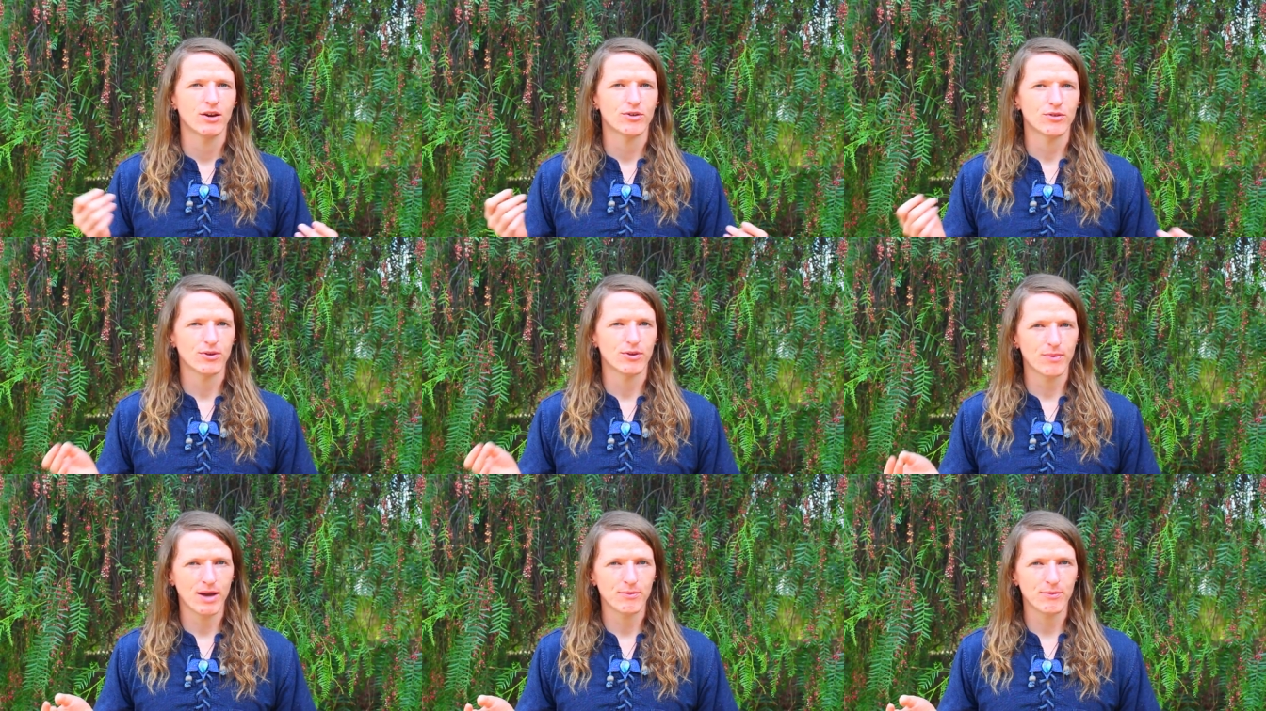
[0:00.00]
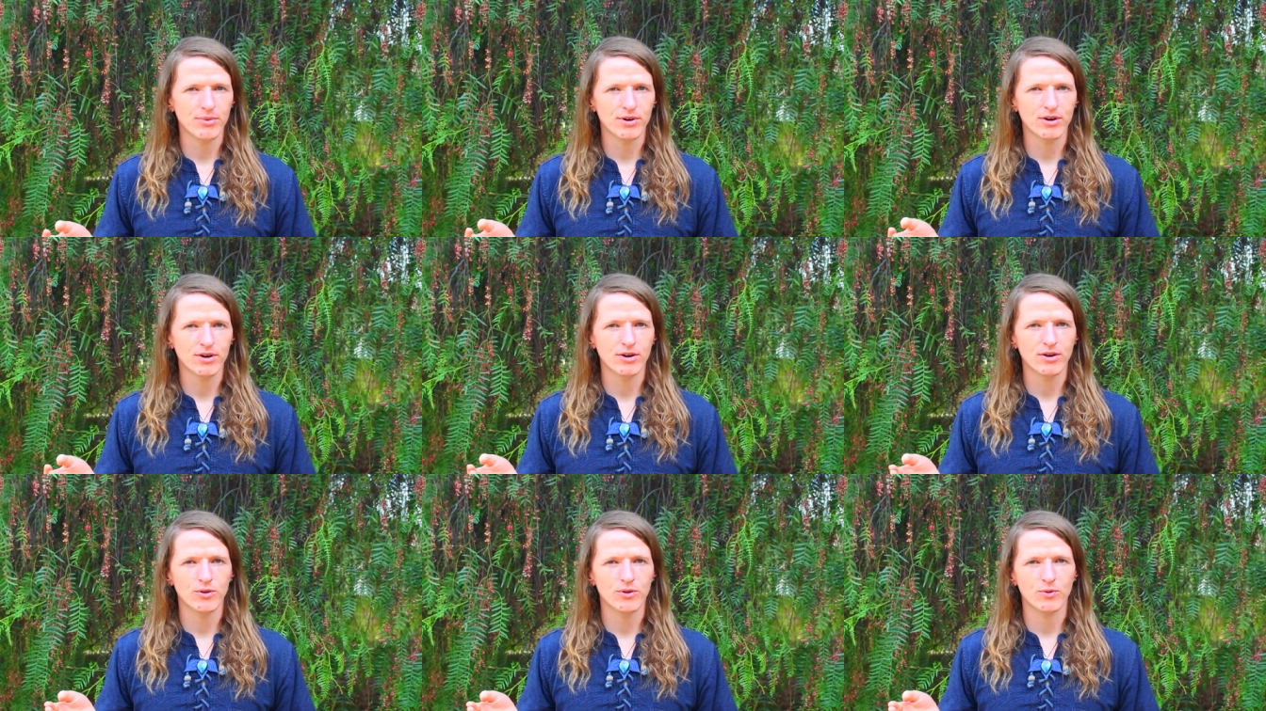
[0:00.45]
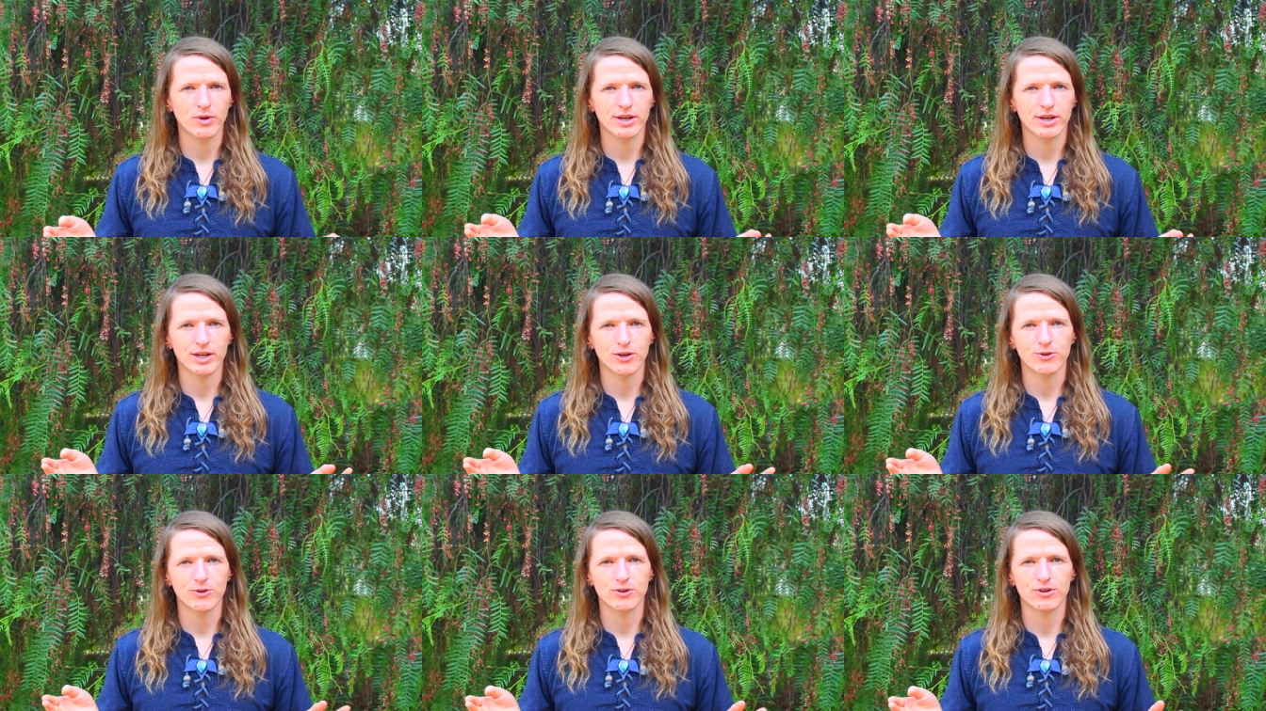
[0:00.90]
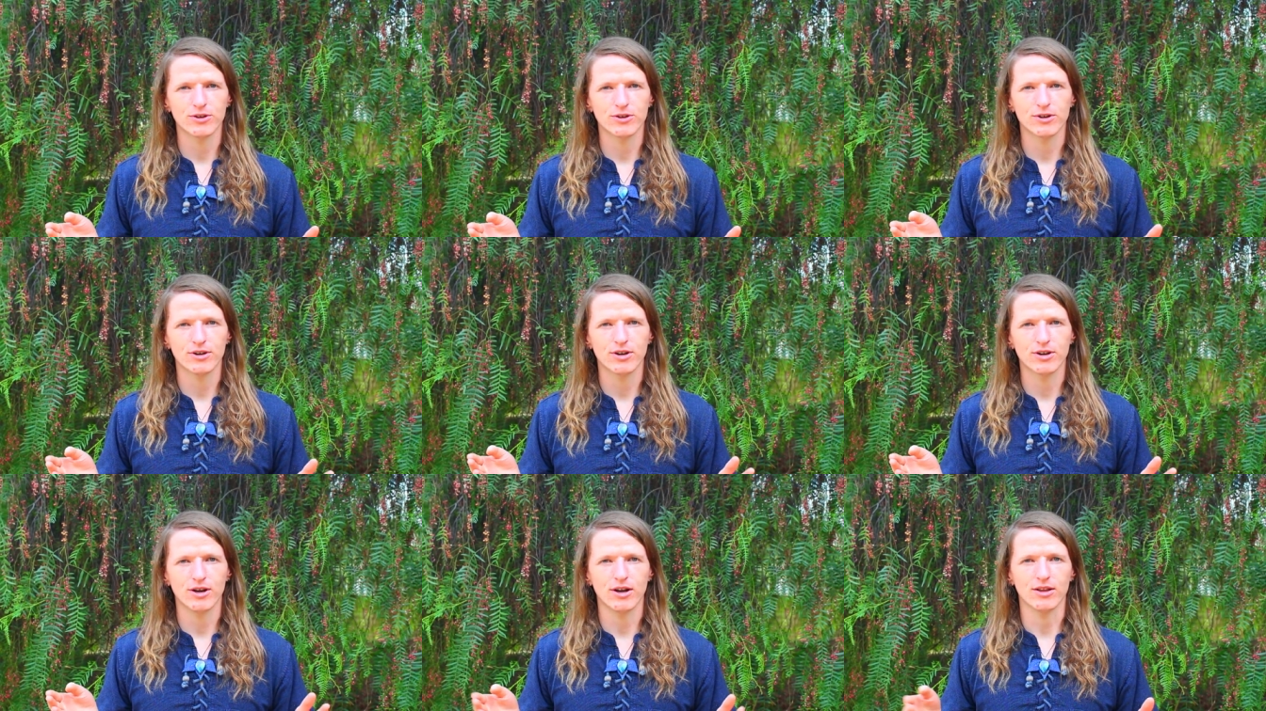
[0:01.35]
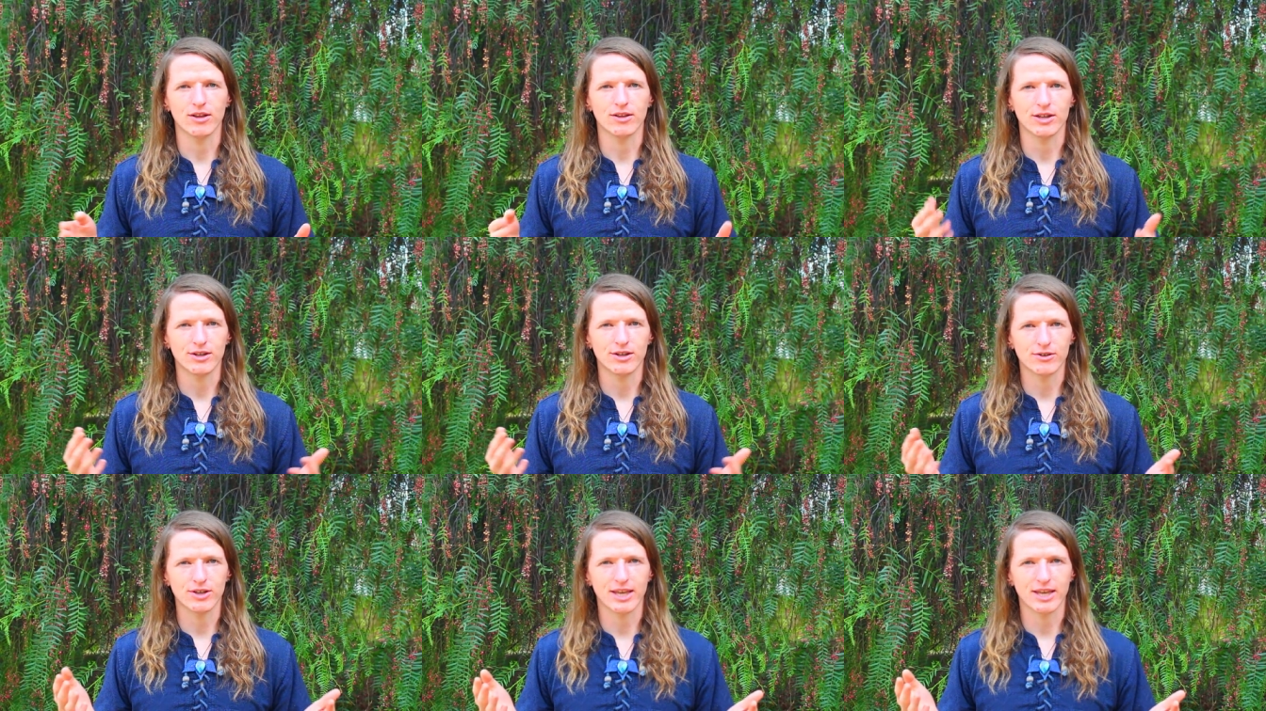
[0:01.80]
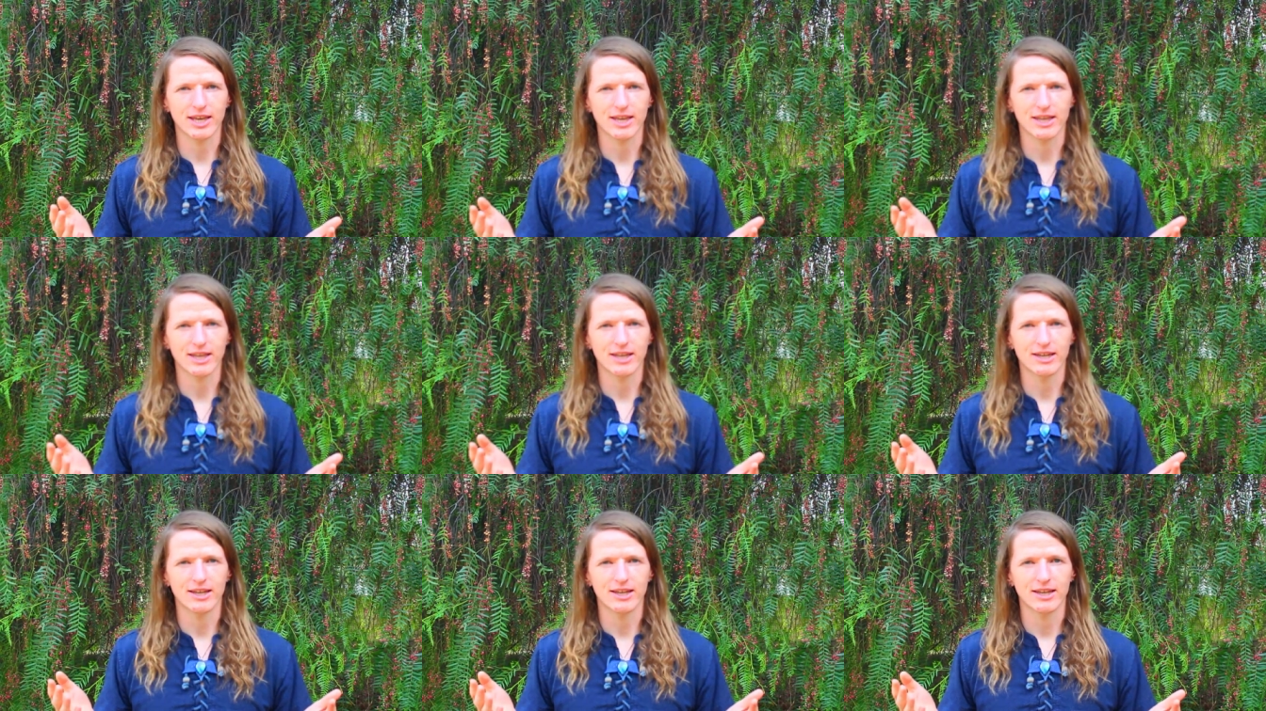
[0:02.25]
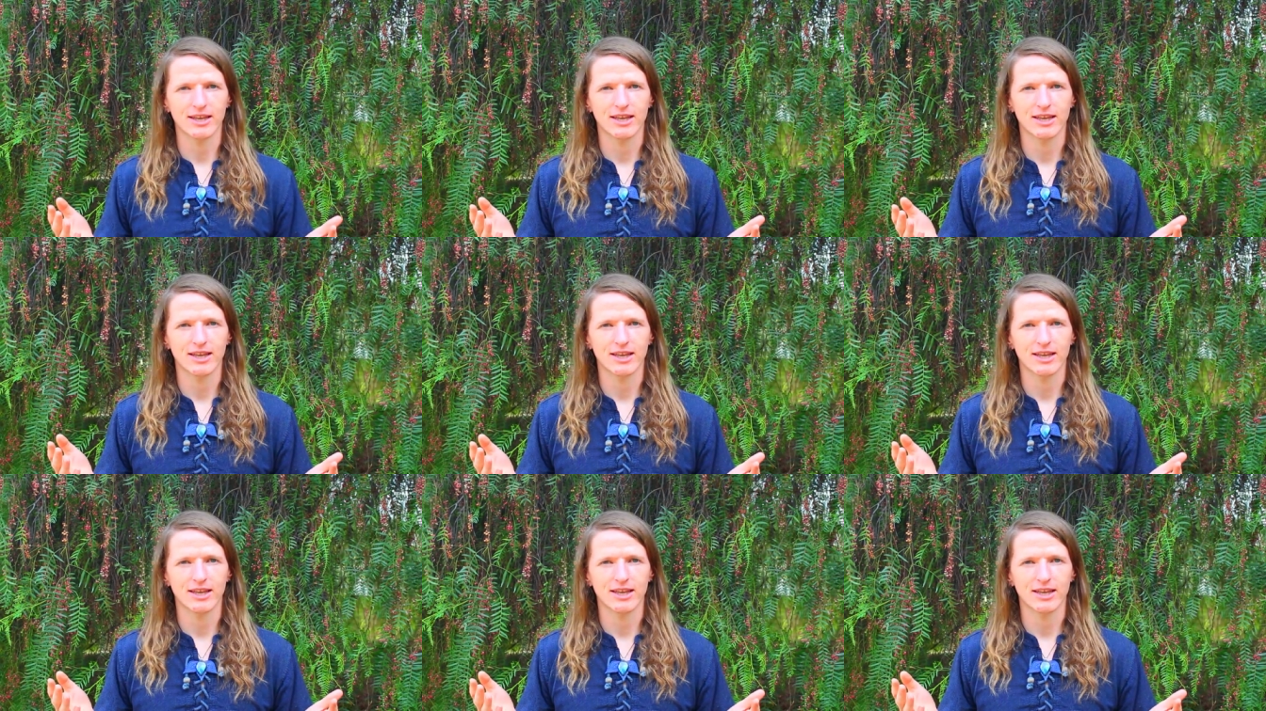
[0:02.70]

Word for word: remember when you were a little kid